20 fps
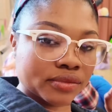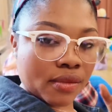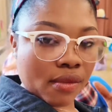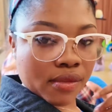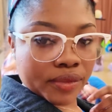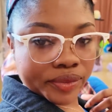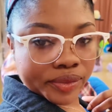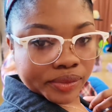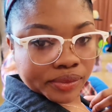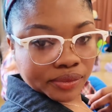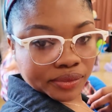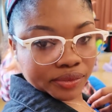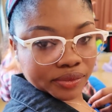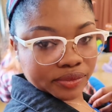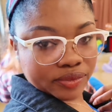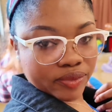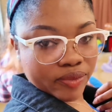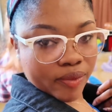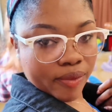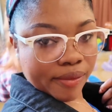are so
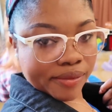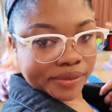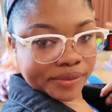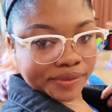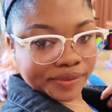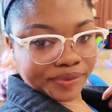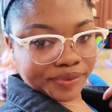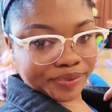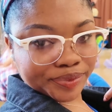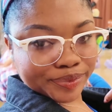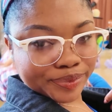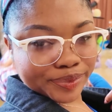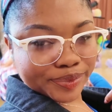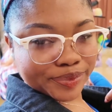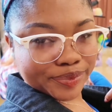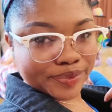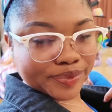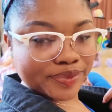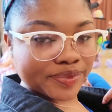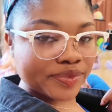many
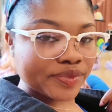things that I